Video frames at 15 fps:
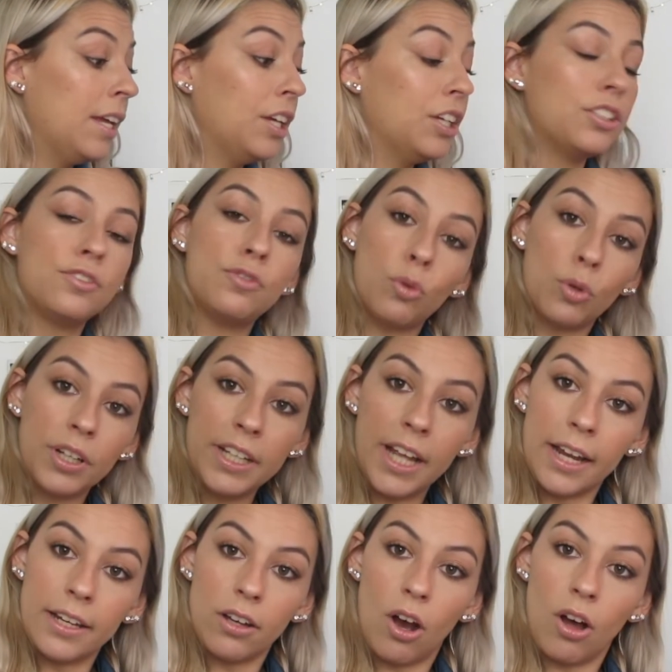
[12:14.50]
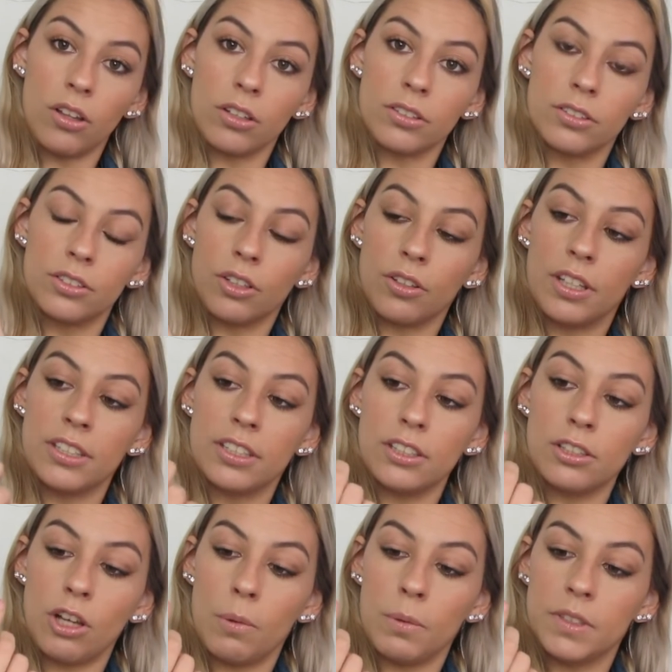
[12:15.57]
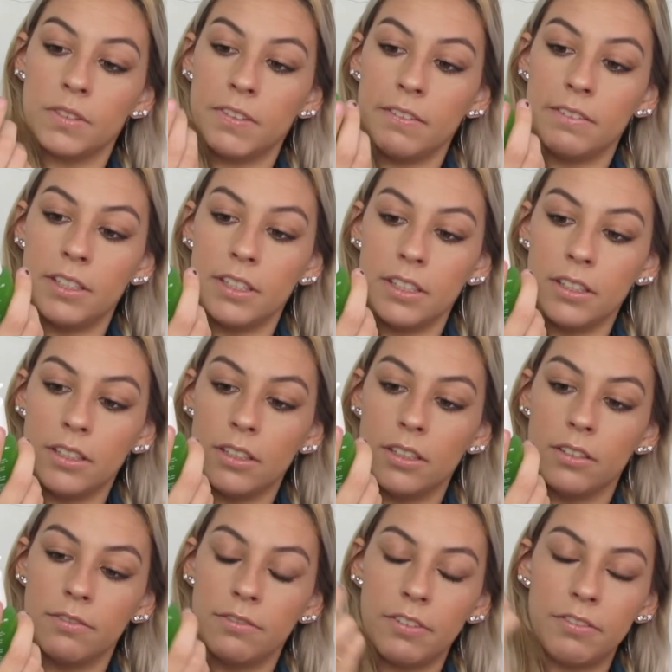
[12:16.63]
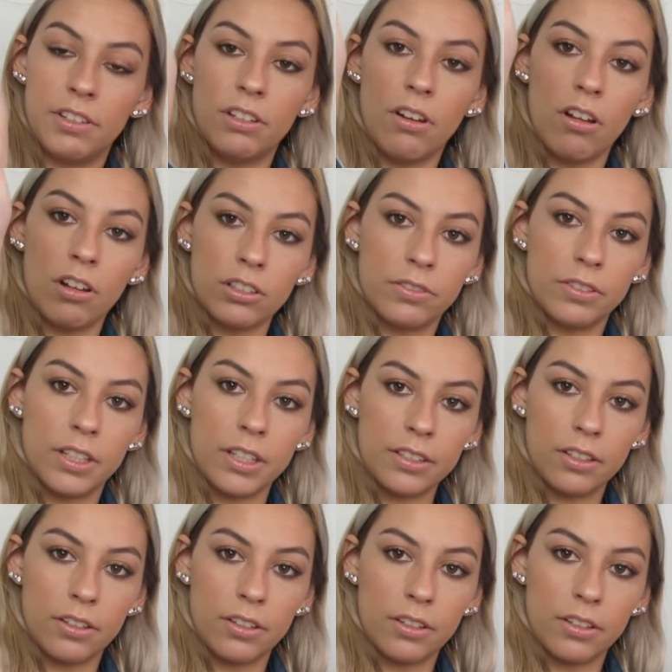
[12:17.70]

is $48. So this is almost 50 $50 for this.